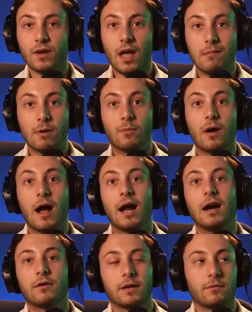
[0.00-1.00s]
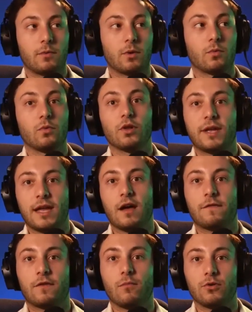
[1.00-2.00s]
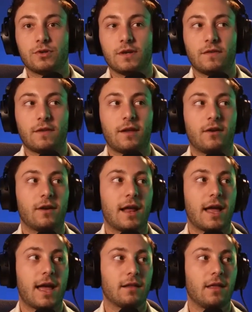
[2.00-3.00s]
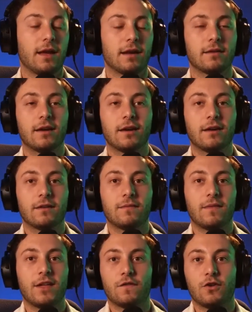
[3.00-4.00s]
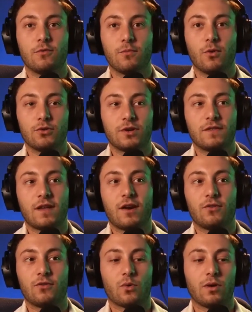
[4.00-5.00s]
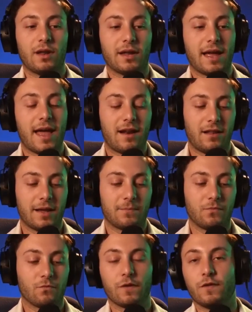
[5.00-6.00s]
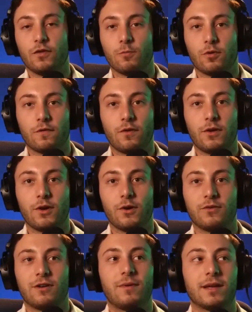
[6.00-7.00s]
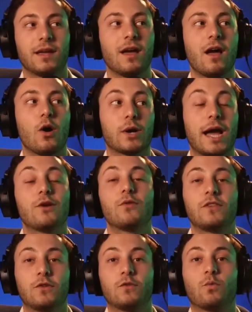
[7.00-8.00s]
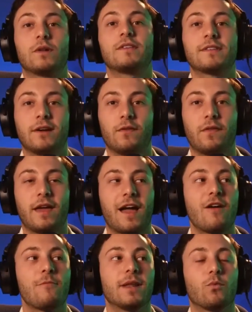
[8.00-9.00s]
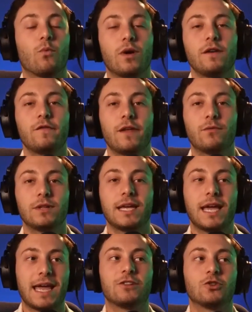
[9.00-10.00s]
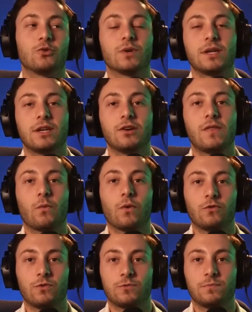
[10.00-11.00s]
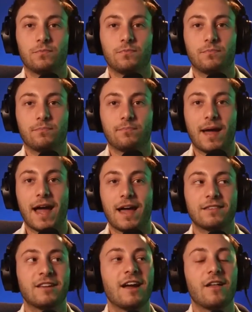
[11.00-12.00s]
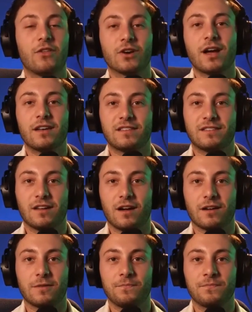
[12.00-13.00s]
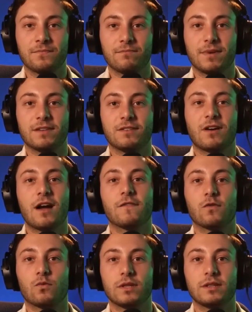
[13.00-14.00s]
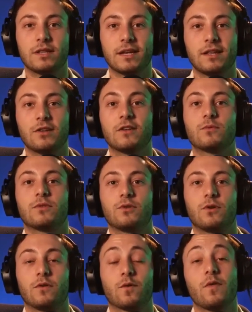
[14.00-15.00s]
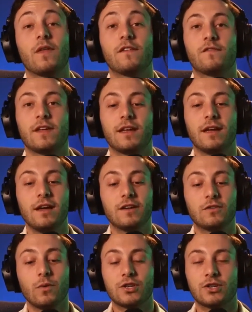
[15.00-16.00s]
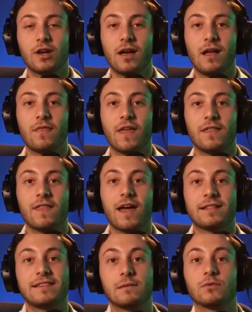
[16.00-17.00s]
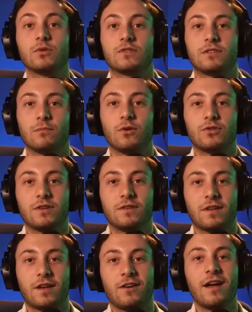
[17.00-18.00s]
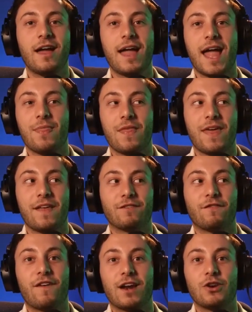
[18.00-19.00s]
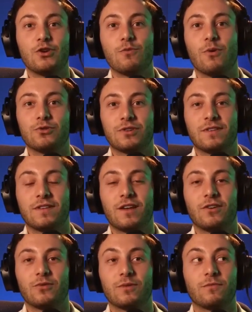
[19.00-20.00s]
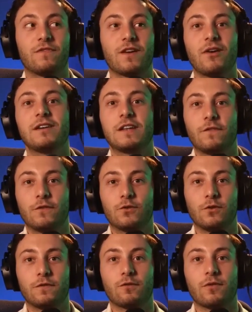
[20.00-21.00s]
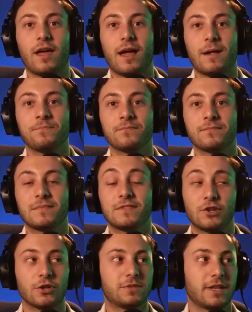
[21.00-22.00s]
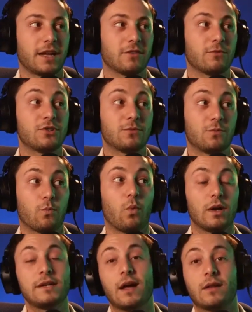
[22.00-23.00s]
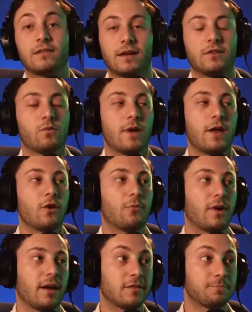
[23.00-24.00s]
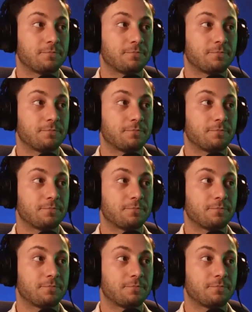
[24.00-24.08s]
I remember we were looking out for a motion designer and I had to like interview motion designers or like I had to like review their portfolios and I'm like, okay, I know this is one skill that they have, but like what if they really hate doing it here and they want to switch paths? They're kind of stuck because they're hired for one thing and then that's what they're known for. And then if they switch, then that team loses the motion designer and then they have to find a new motion designer. So it's very difficult for that circumstance, which is one downside to an enterprise.